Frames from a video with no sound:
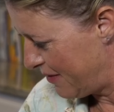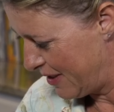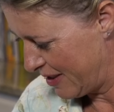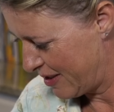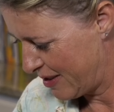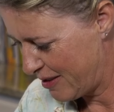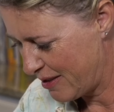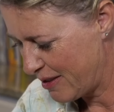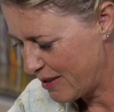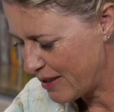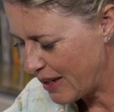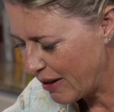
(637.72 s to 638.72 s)
just
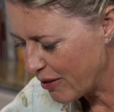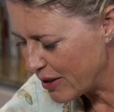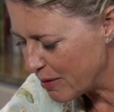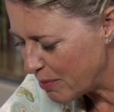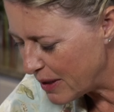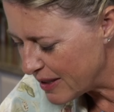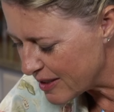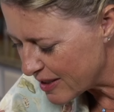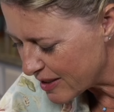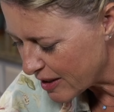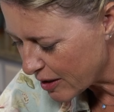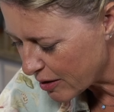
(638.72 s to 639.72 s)
tearing to
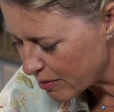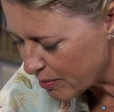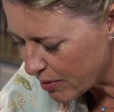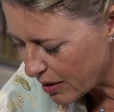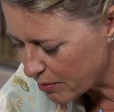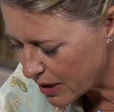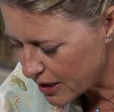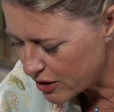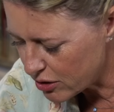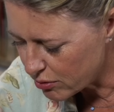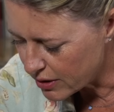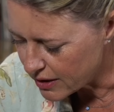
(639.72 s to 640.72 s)
pieces here, but I'm gonna
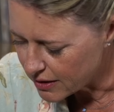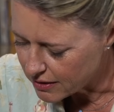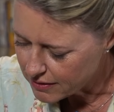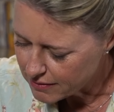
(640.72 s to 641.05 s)
do it.